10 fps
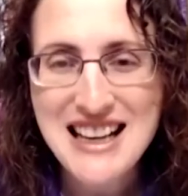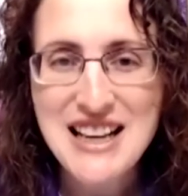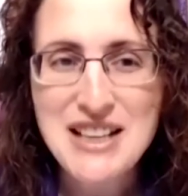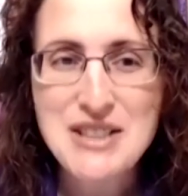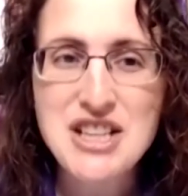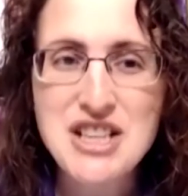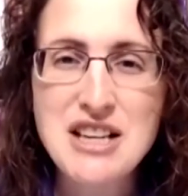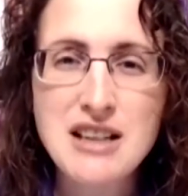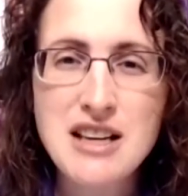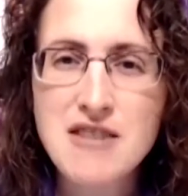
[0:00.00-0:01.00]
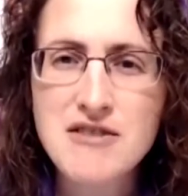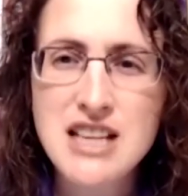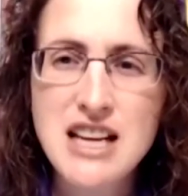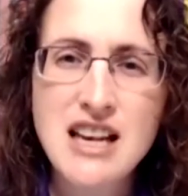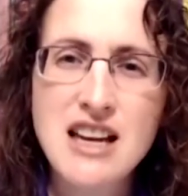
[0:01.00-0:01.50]
She lived
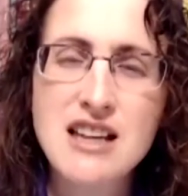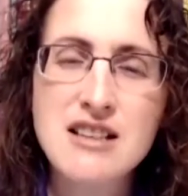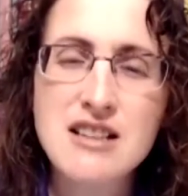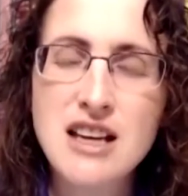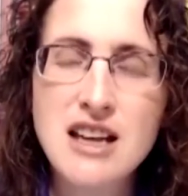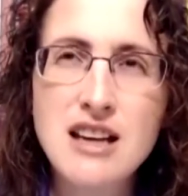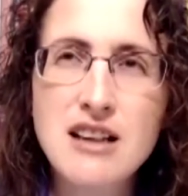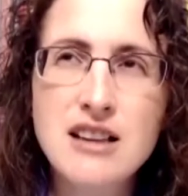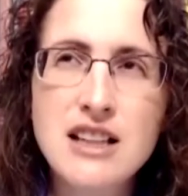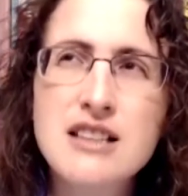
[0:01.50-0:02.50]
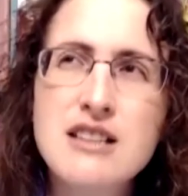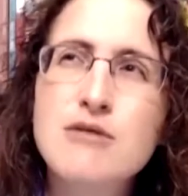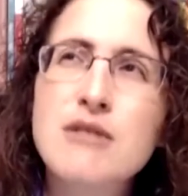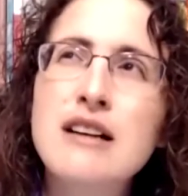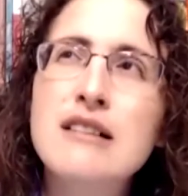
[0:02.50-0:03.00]
in England and
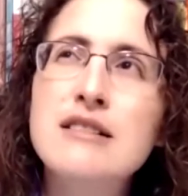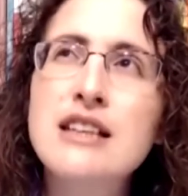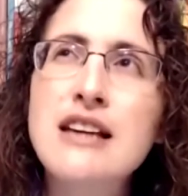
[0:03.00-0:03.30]
around the